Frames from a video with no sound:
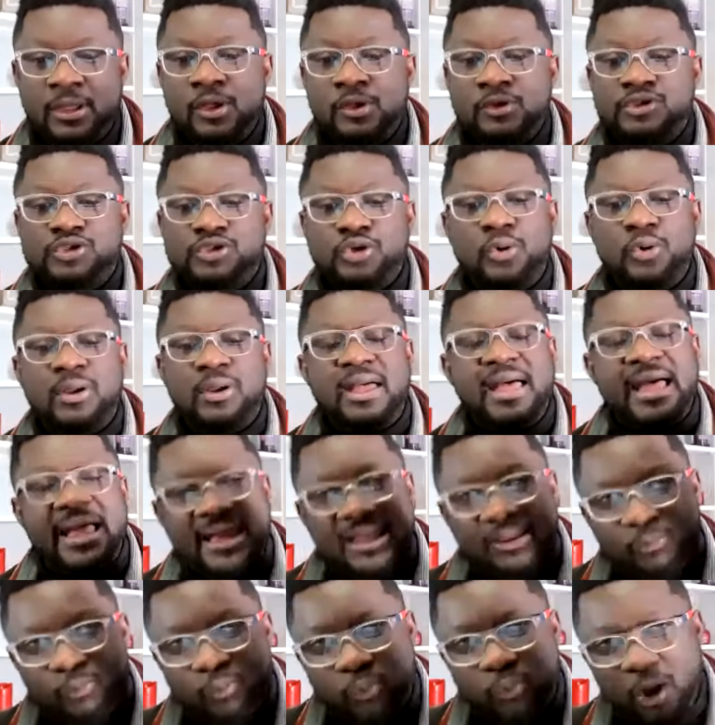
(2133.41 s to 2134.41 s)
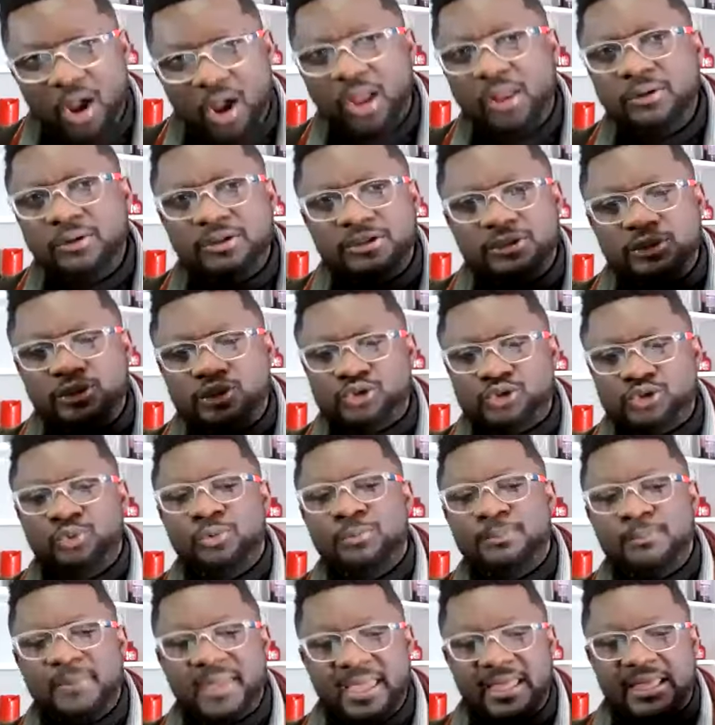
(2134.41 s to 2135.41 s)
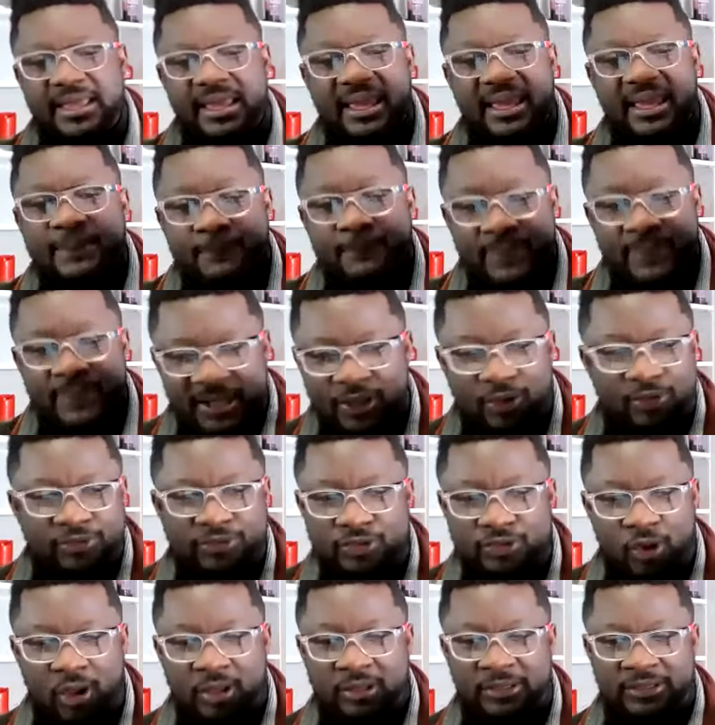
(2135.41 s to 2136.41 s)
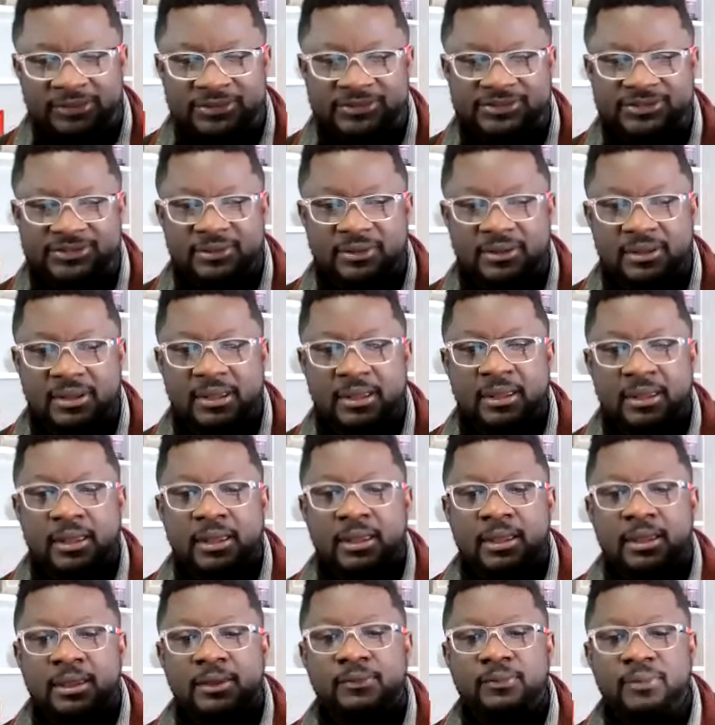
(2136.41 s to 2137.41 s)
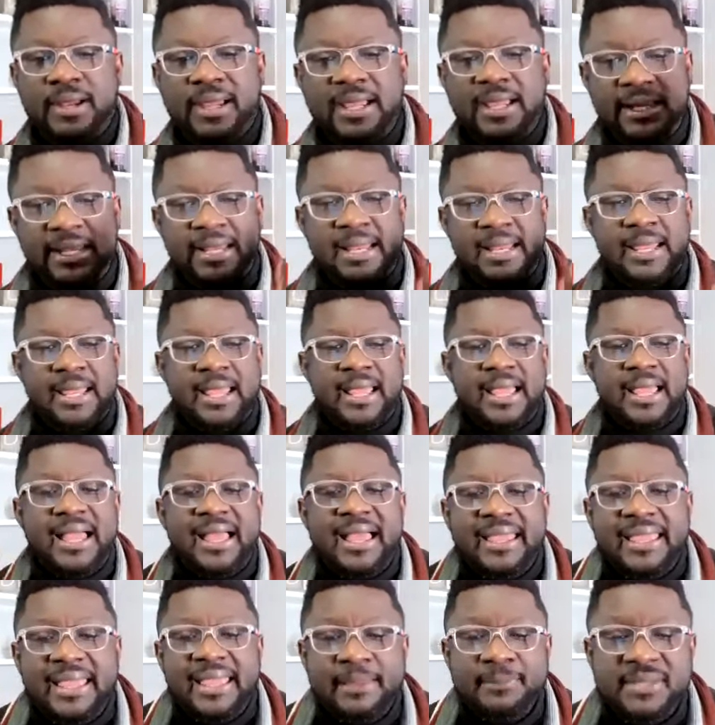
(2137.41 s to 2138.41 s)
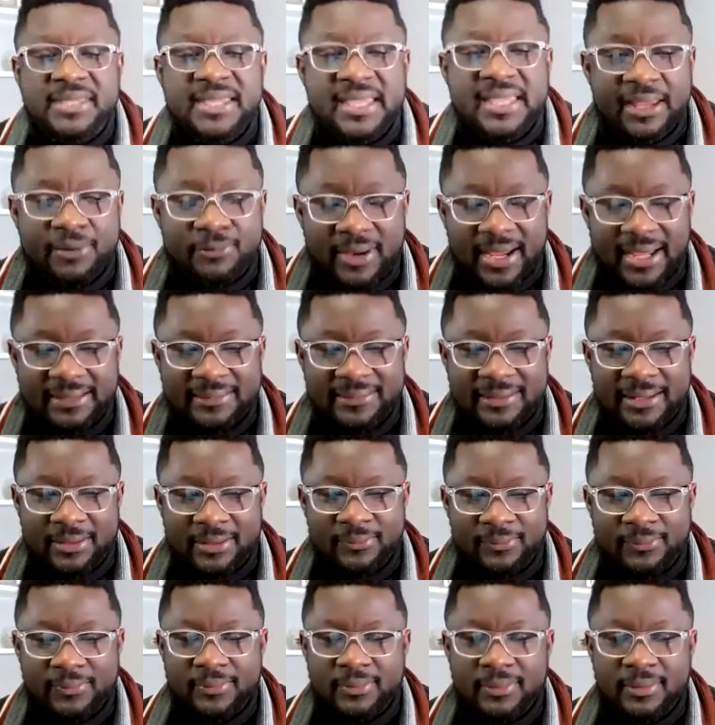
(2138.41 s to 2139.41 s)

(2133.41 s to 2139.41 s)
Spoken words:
So I want to make $1 million, right? I am here right now.